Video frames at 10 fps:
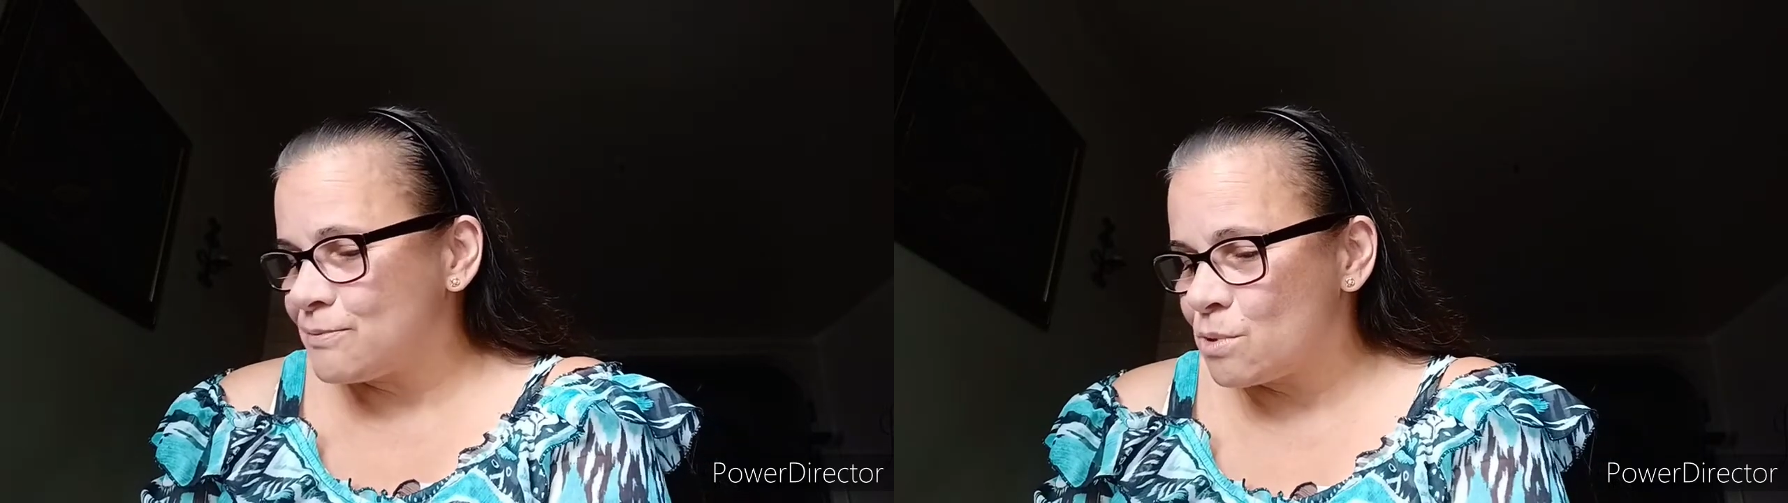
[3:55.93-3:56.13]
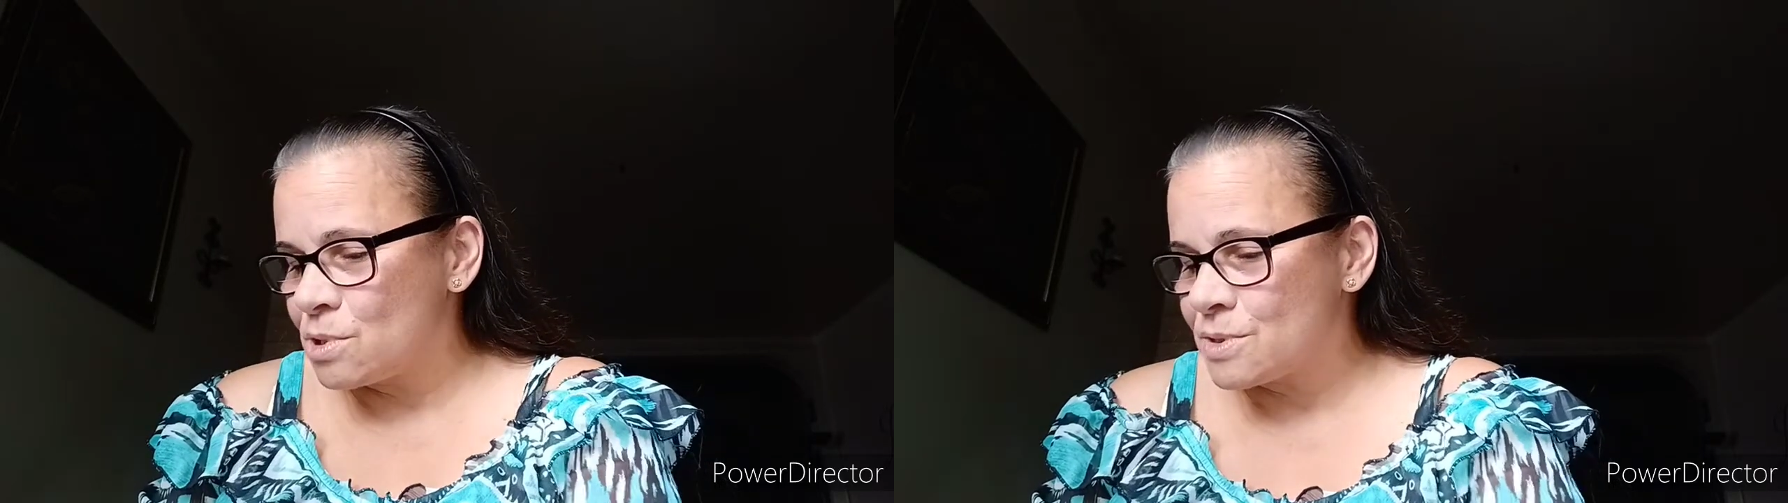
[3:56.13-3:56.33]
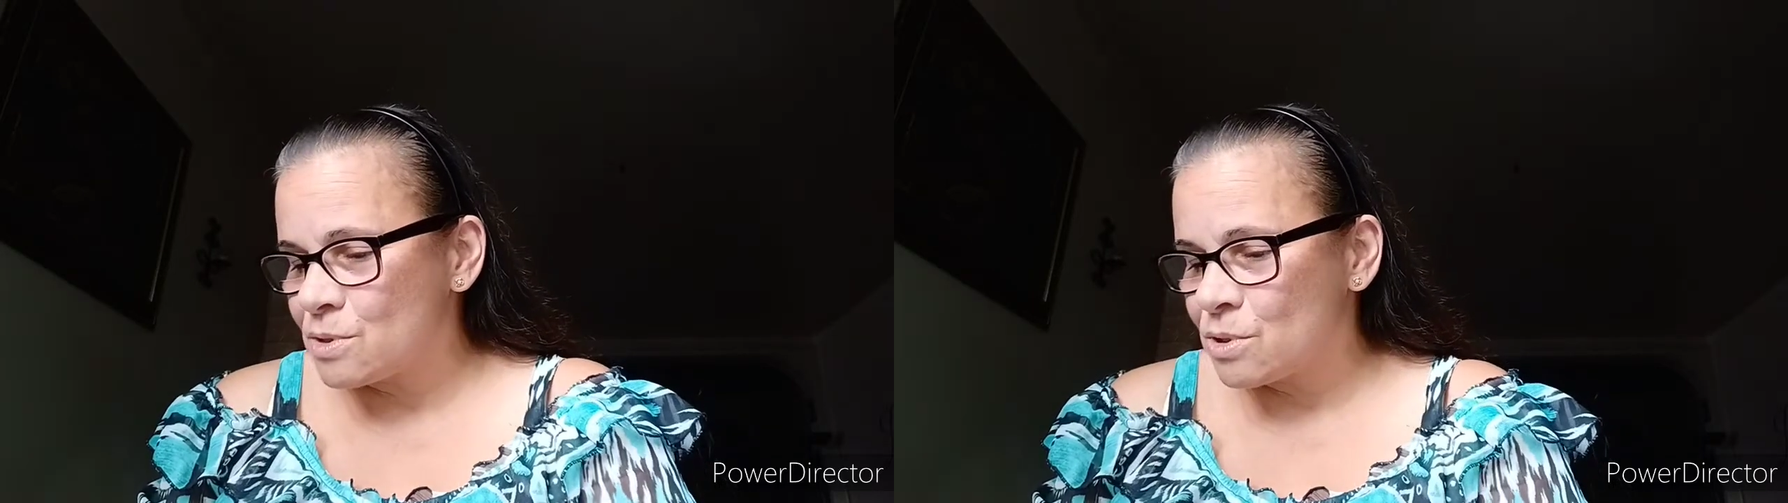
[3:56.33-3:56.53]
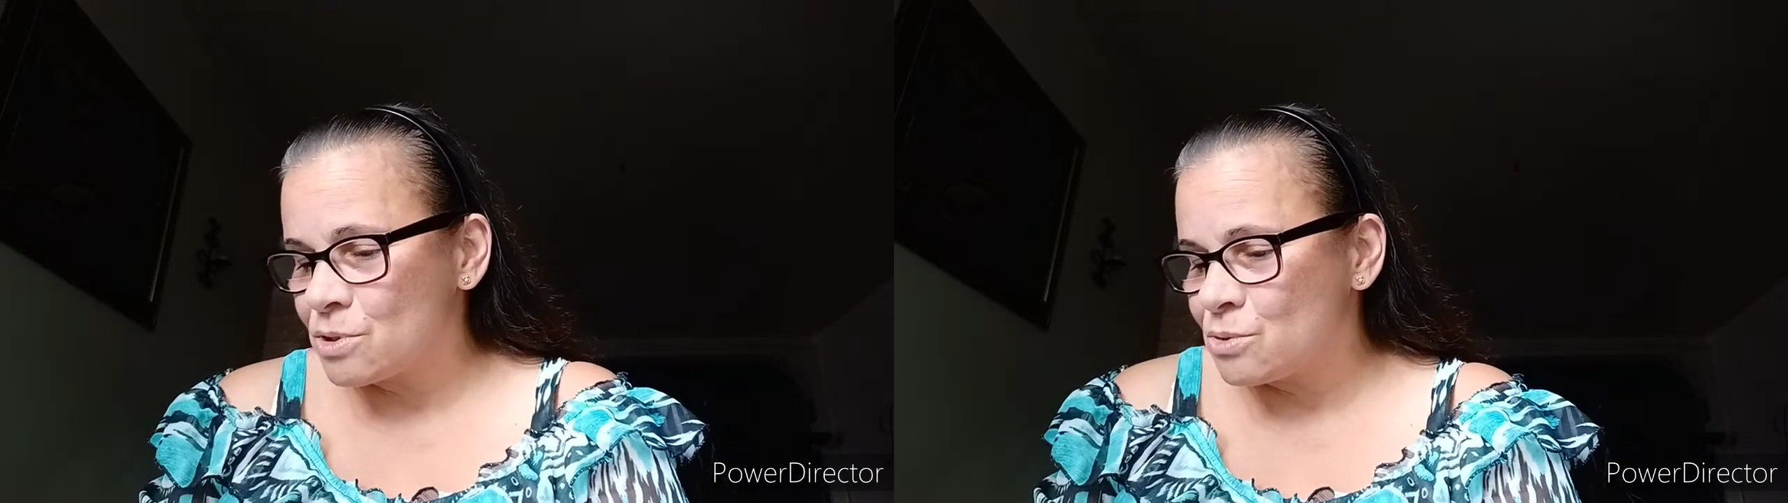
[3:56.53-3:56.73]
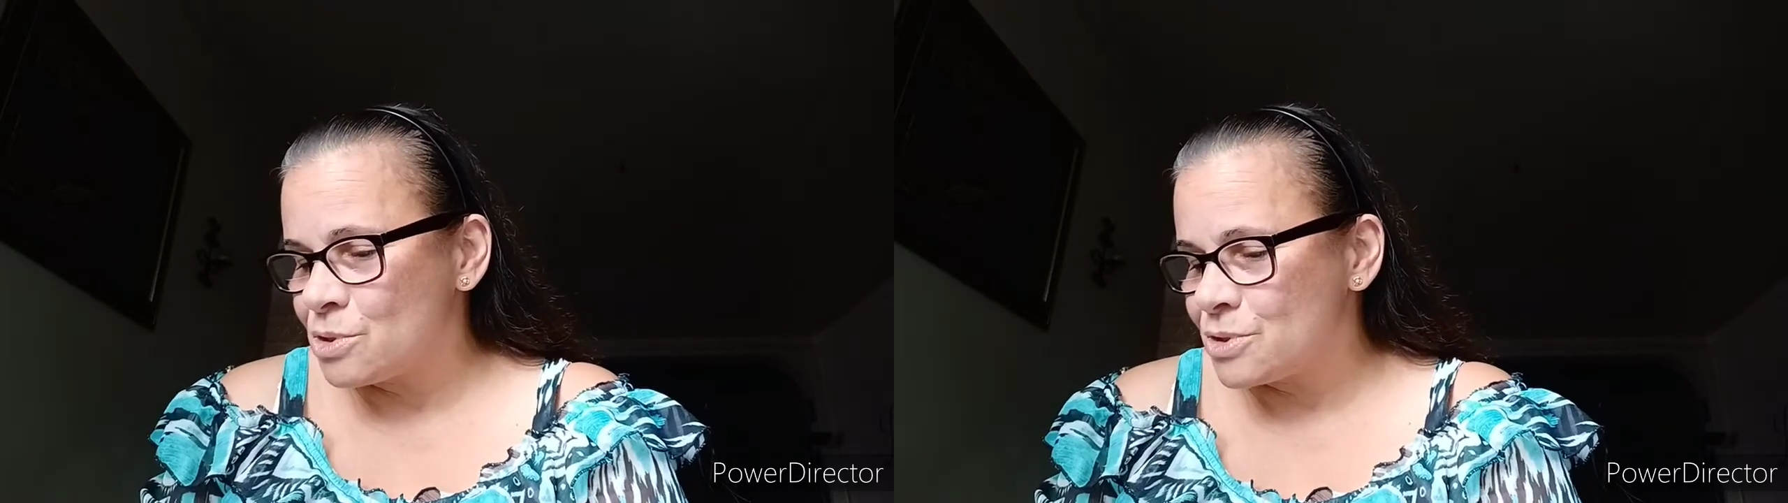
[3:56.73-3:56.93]
4th or
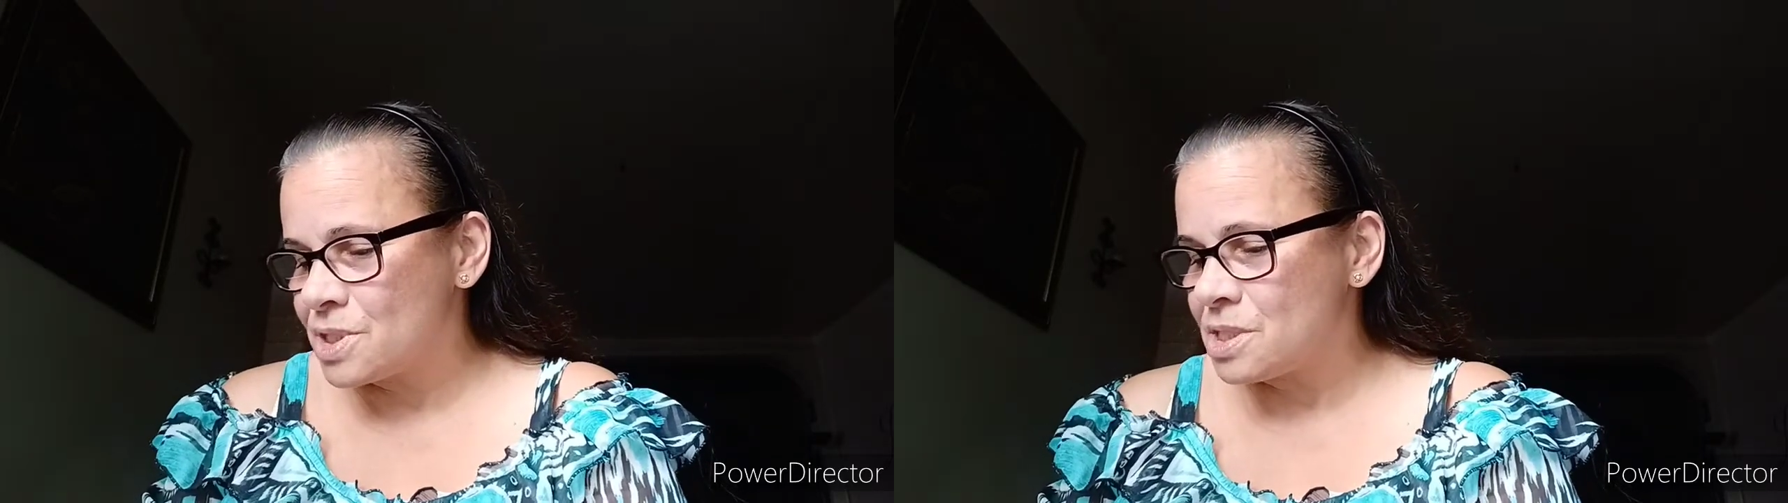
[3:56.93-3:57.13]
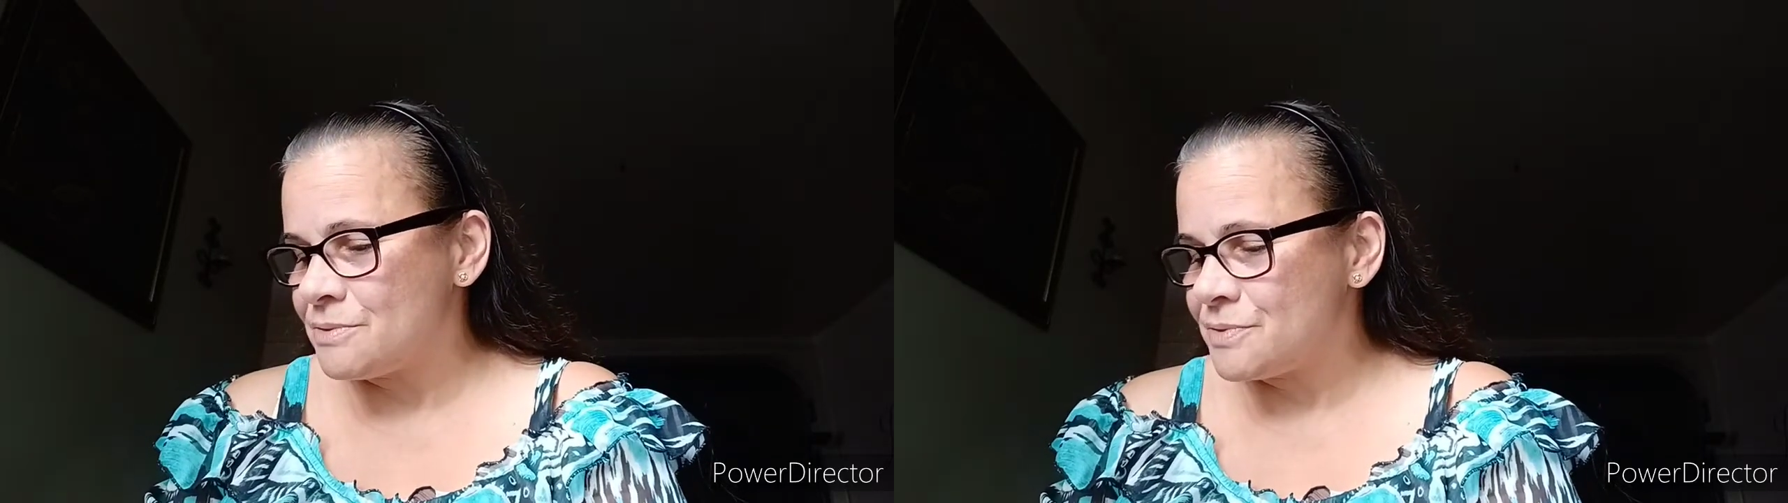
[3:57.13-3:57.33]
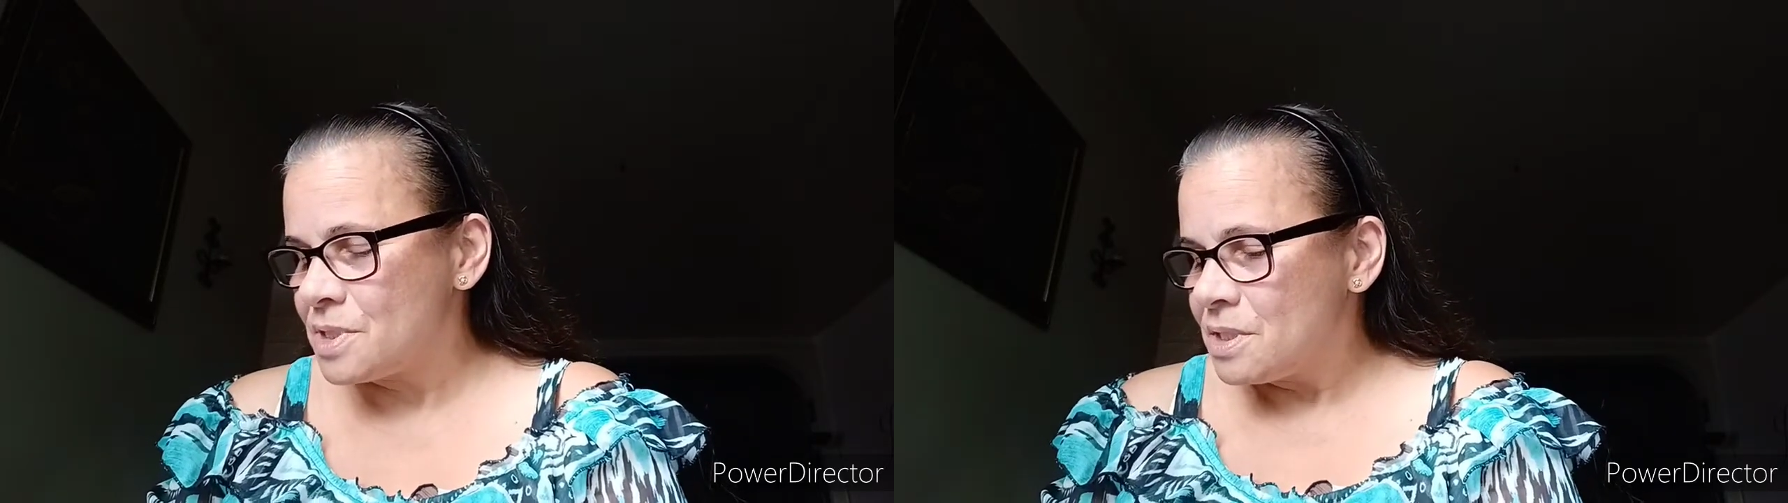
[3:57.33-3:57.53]
New Year's Eve.